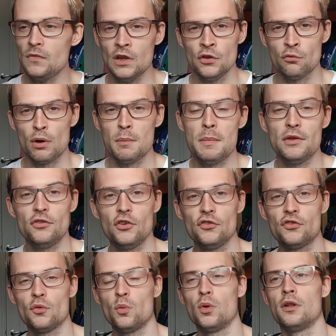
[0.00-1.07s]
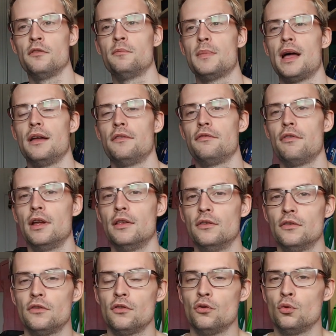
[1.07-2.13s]
So I messaged one of my
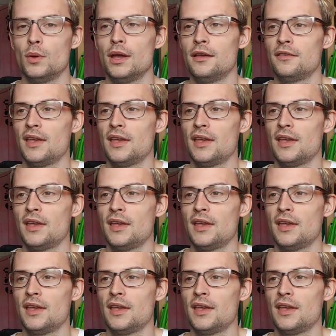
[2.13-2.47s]
friends who is